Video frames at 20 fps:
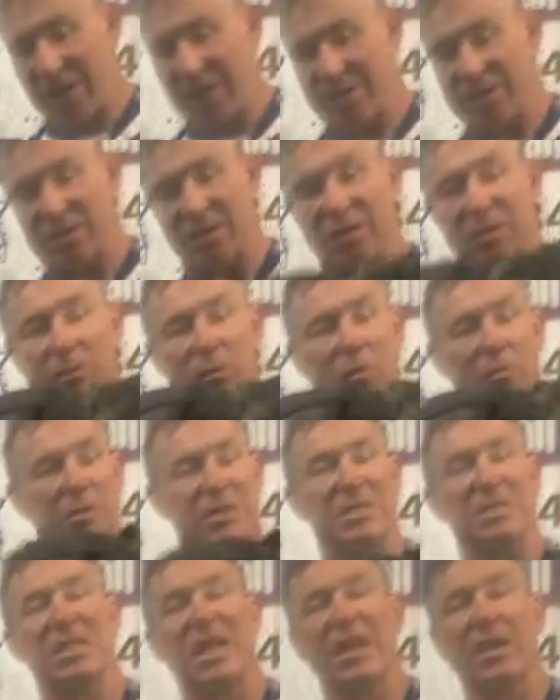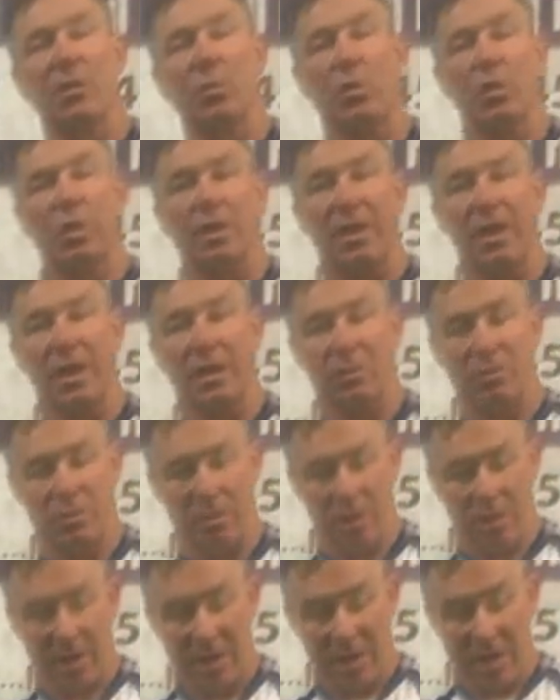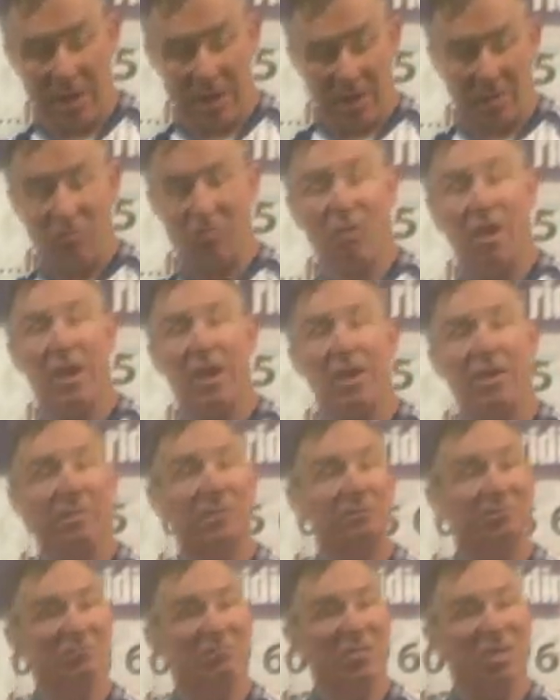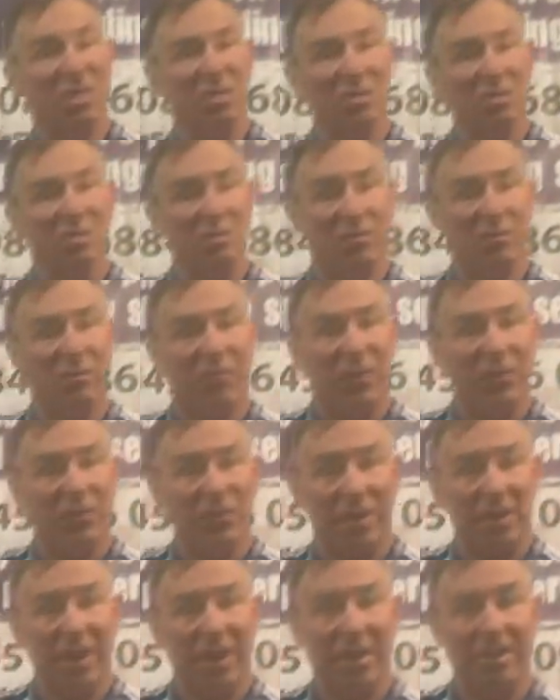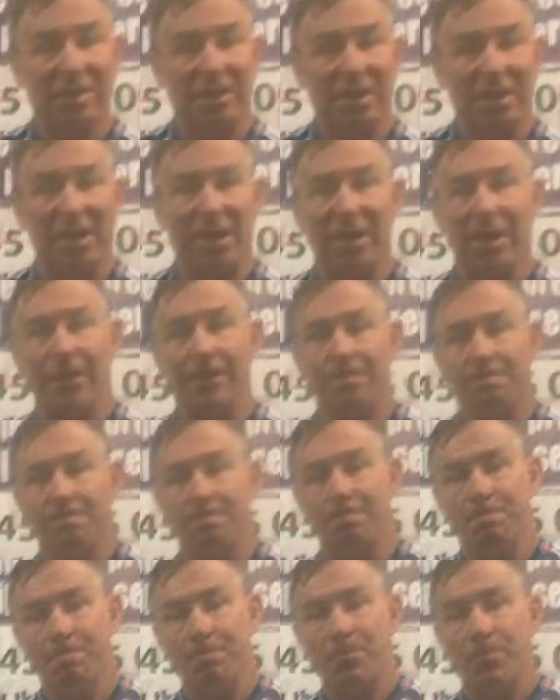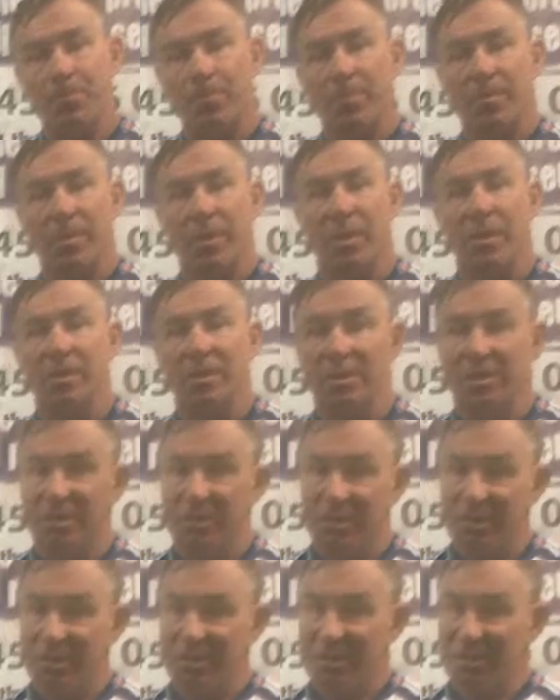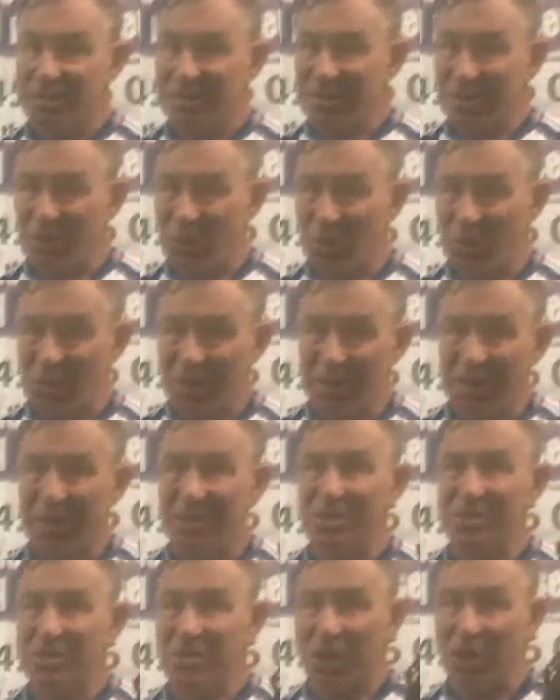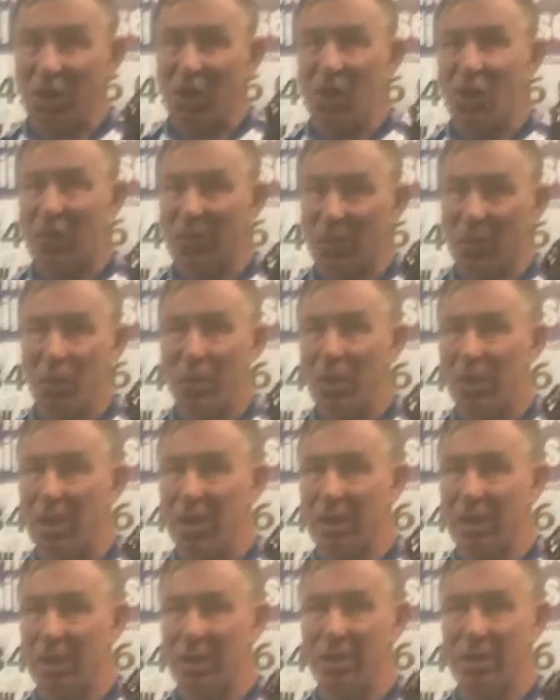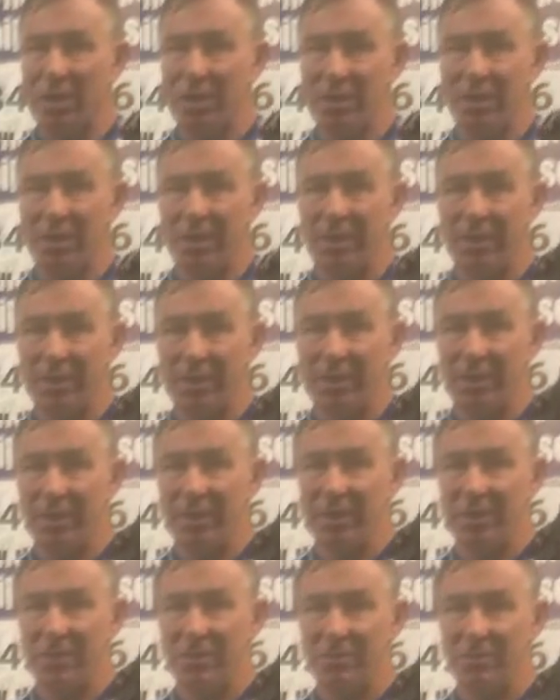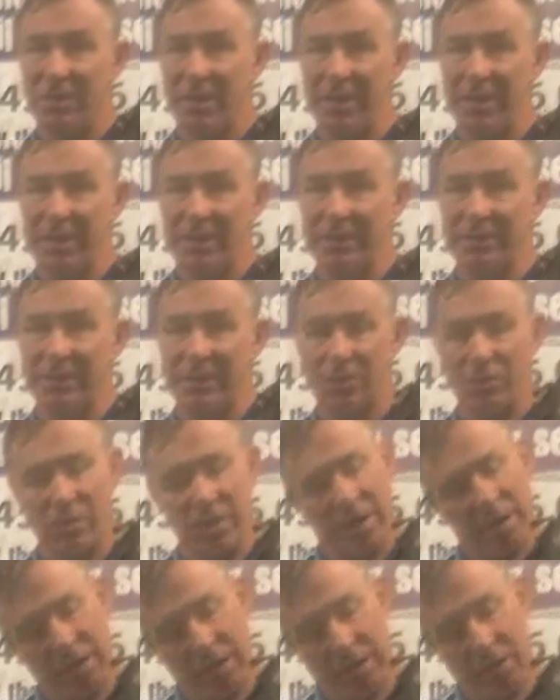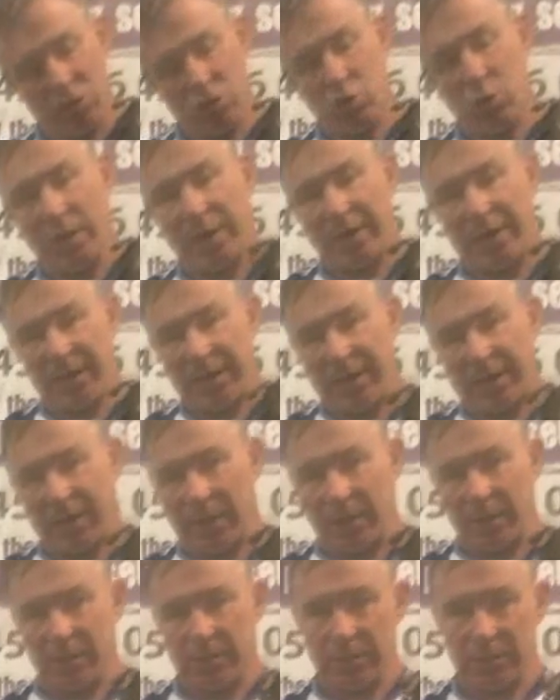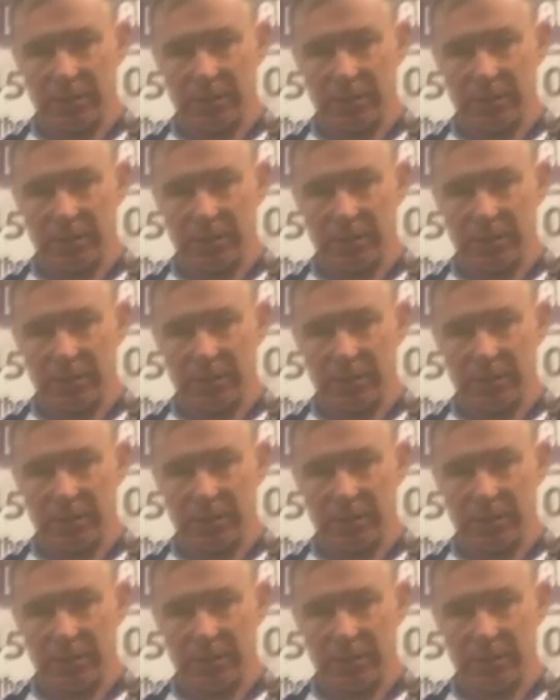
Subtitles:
years and I'm on my second one now. Ride 250 days a year, so does a lot of work. Great, the Krieger 20 litre.